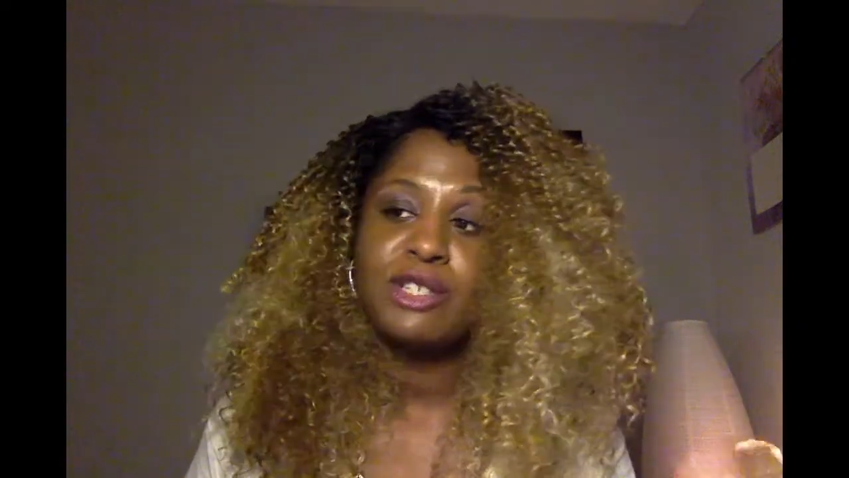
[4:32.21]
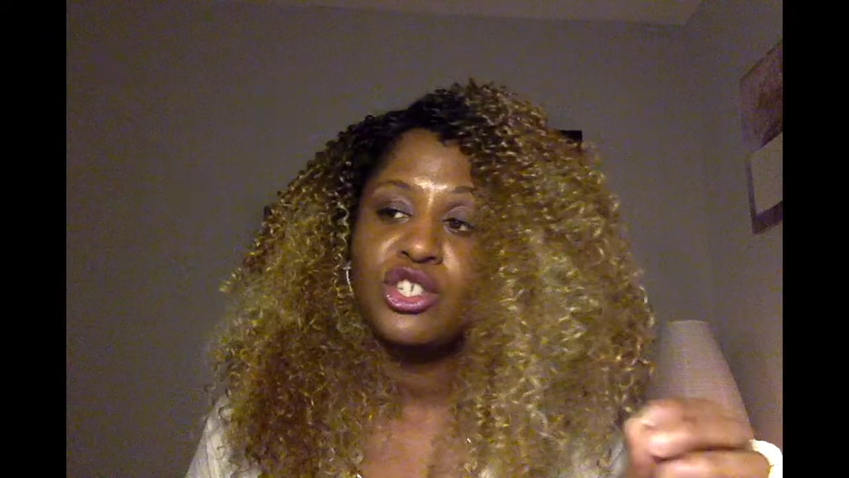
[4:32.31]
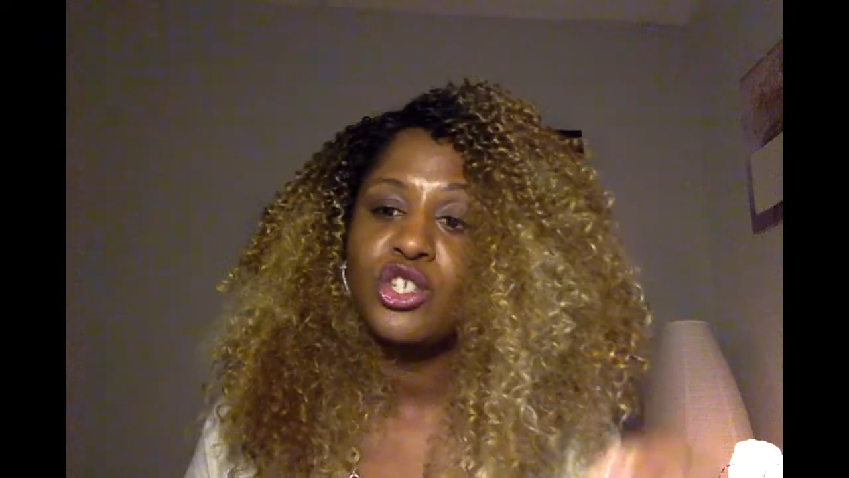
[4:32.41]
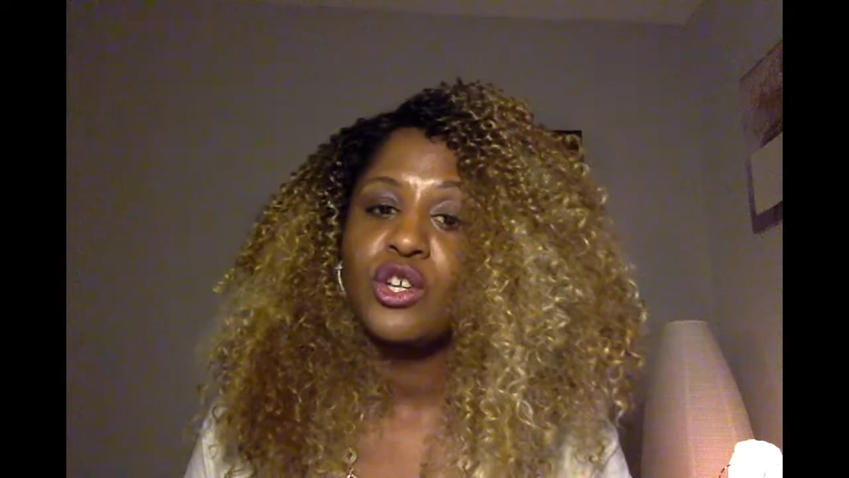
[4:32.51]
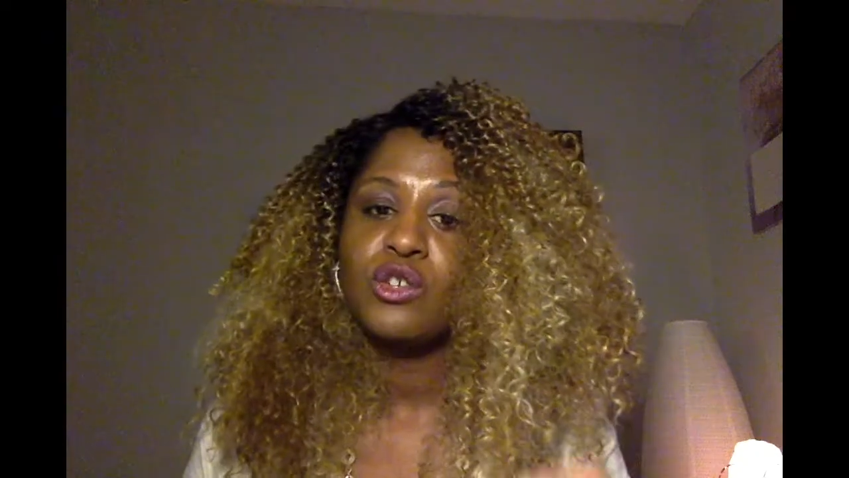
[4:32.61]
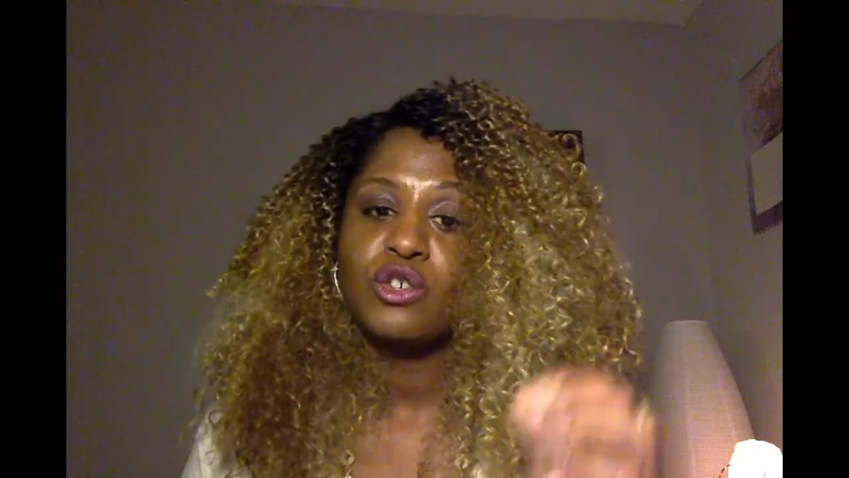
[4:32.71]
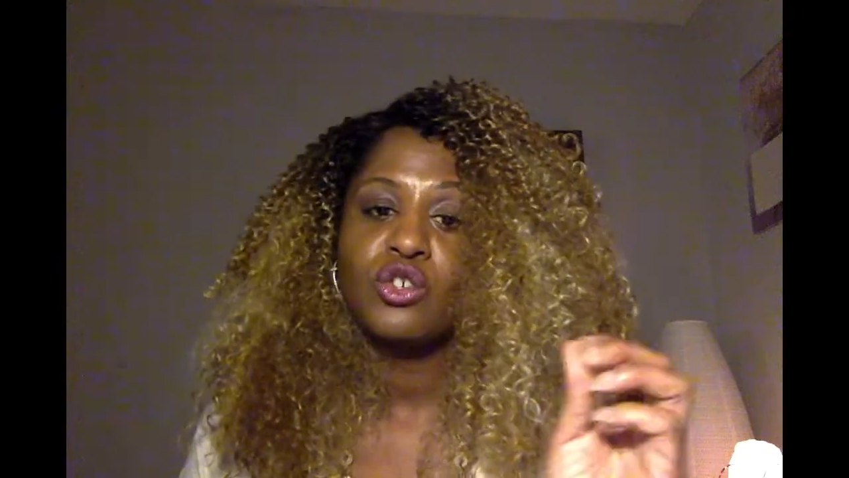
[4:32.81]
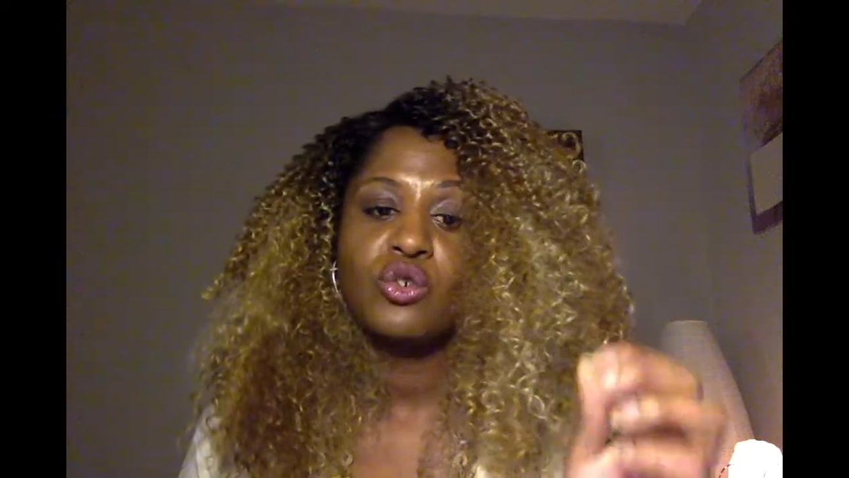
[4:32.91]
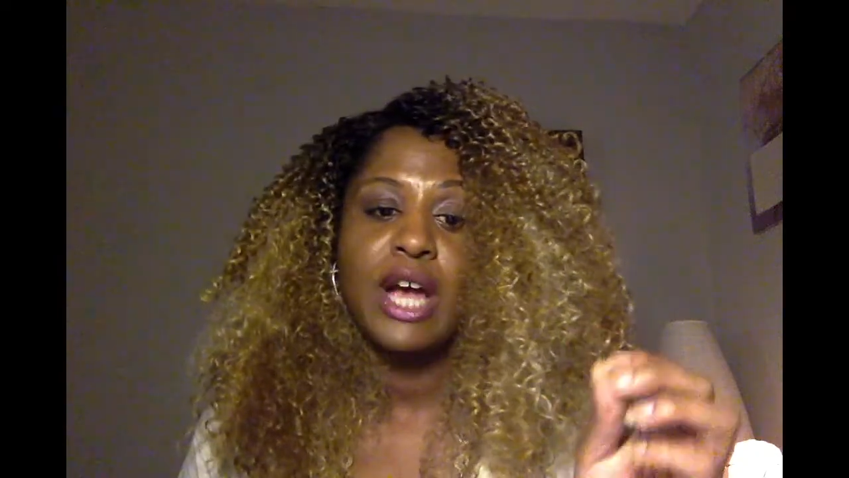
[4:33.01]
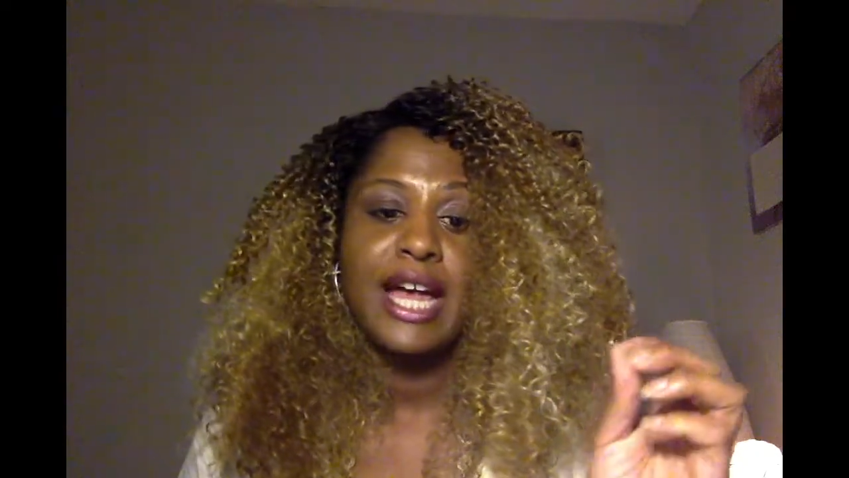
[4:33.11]
children
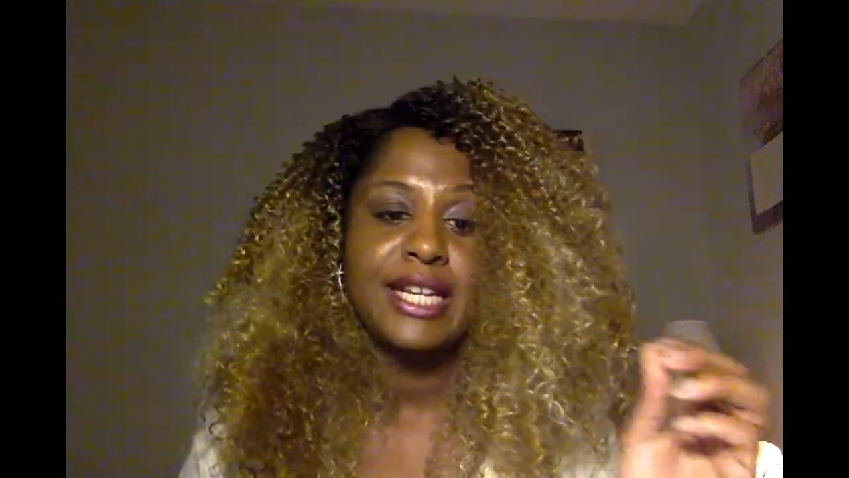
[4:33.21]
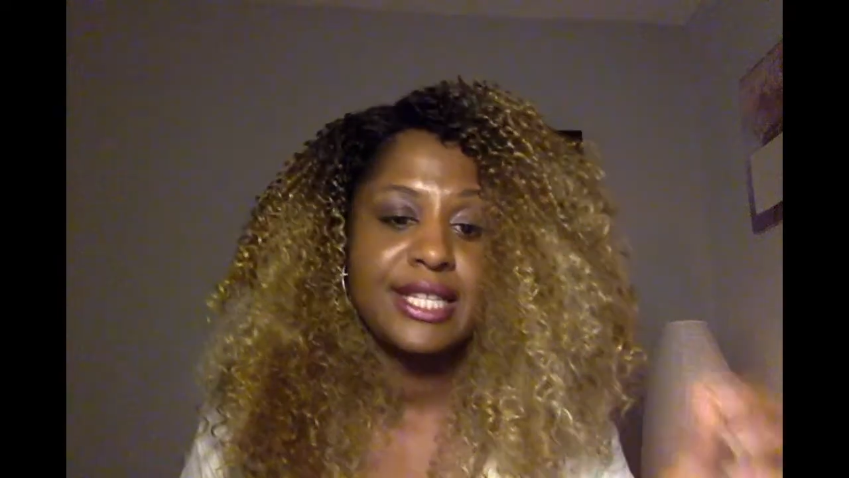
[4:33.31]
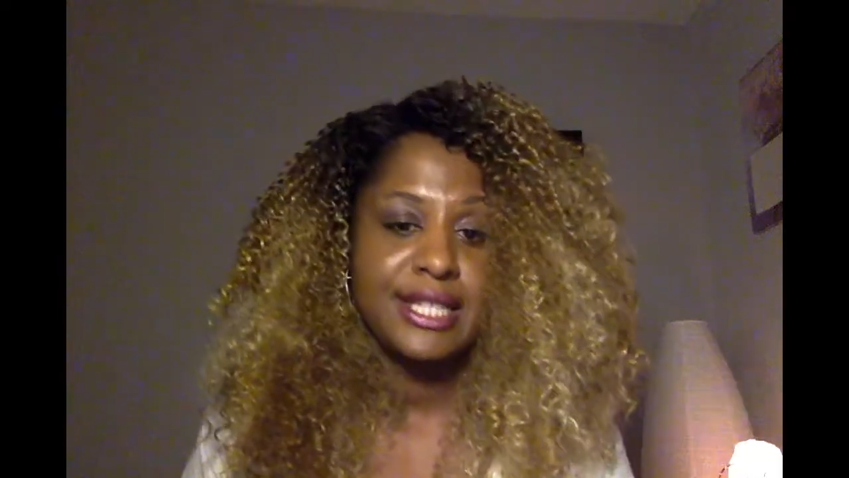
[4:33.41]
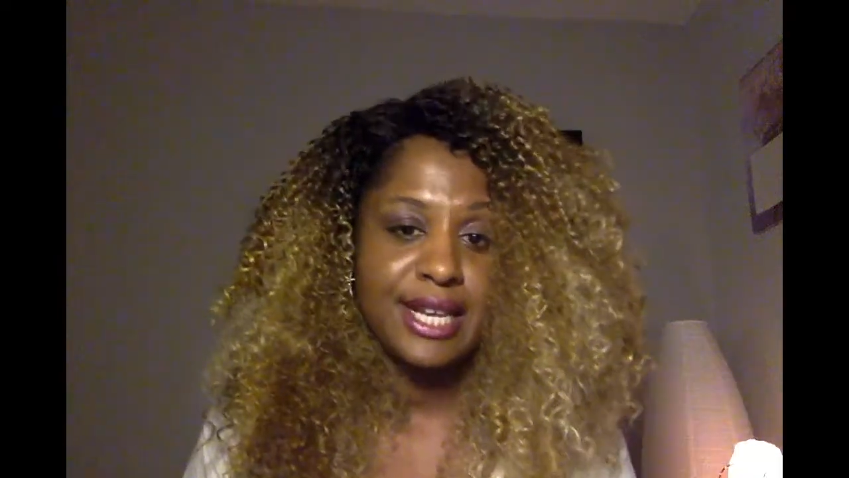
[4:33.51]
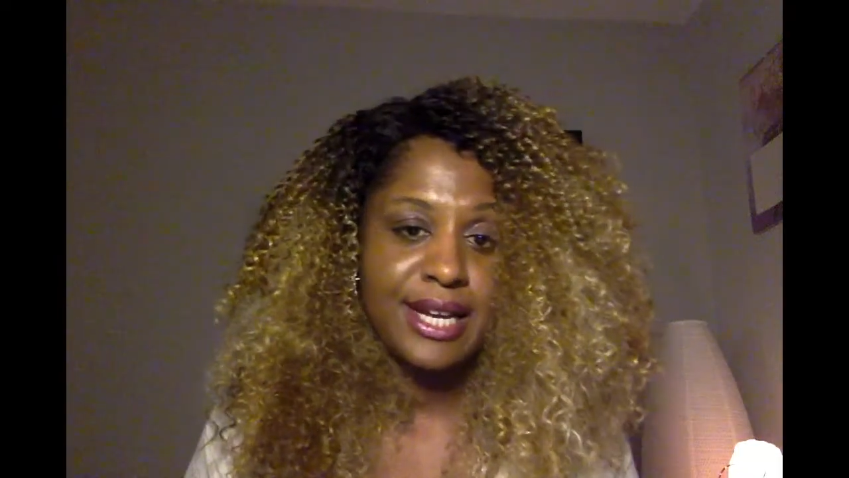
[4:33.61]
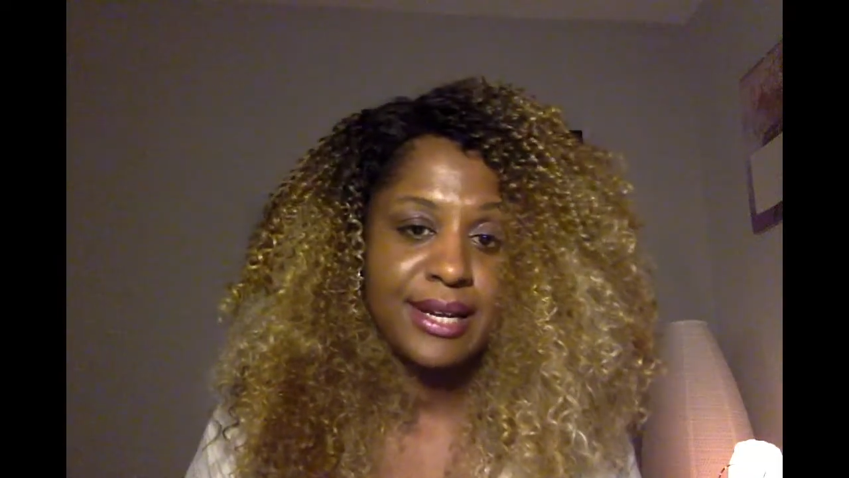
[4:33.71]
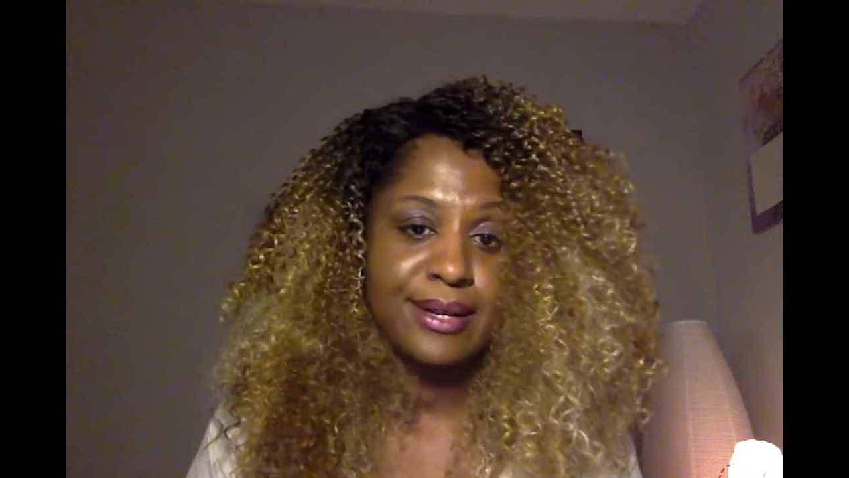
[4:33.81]
trying to sing,